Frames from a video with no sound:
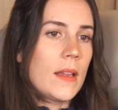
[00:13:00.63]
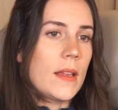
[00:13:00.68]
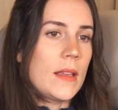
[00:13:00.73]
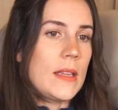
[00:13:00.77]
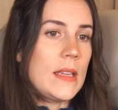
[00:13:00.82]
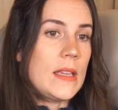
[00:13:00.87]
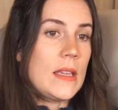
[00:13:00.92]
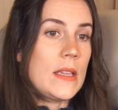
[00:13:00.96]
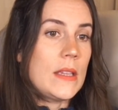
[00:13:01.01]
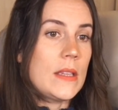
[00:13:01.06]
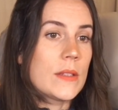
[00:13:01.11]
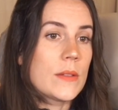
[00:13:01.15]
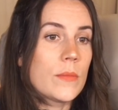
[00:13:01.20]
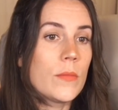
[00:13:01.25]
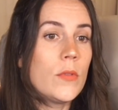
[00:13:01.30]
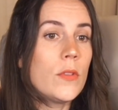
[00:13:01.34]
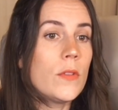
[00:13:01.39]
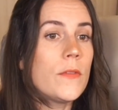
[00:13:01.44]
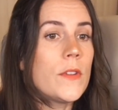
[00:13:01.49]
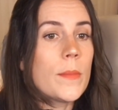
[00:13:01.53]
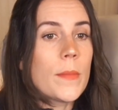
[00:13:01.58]
he's
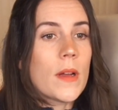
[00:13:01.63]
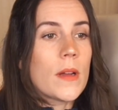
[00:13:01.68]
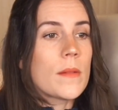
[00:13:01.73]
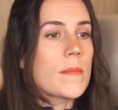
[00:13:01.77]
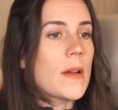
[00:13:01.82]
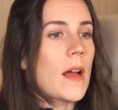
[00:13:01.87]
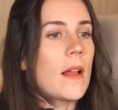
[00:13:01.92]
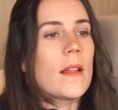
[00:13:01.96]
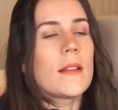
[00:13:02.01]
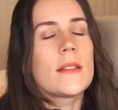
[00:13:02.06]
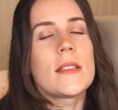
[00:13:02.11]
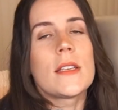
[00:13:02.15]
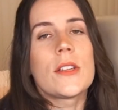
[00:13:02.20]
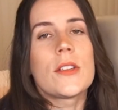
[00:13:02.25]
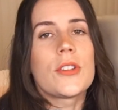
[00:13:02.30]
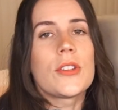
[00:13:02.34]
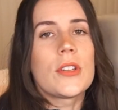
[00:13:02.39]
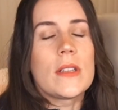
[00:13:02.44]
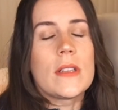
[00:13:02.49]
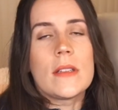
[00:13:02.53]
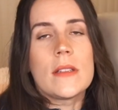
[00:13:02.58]
moved among
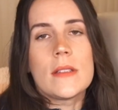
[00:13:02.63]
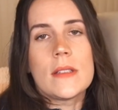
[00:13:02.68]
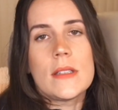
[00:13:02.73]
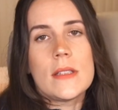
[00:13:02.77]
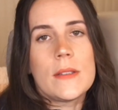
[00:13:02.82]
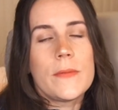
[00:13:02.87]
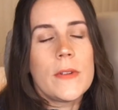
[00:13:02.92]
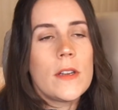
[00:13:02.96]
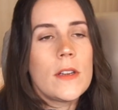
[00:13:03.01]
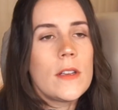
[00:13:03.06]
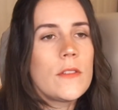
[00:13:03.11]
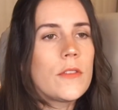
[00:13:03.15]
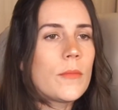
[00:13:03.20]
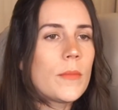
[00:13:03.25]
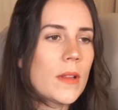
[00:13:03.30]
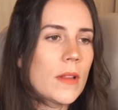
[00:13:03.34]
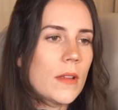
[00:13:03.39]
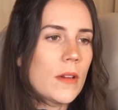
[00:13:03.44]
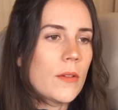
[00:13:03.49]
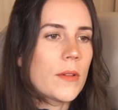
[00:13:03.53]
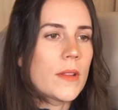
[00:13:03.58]
politicians. He's very
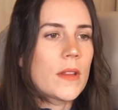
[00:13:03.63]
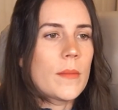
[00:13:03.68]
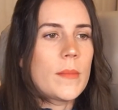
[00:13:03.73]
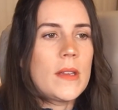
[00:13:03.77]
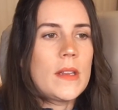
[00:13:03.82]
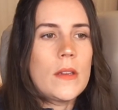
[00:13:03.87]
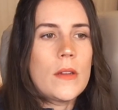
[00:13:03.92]
familiar with them. He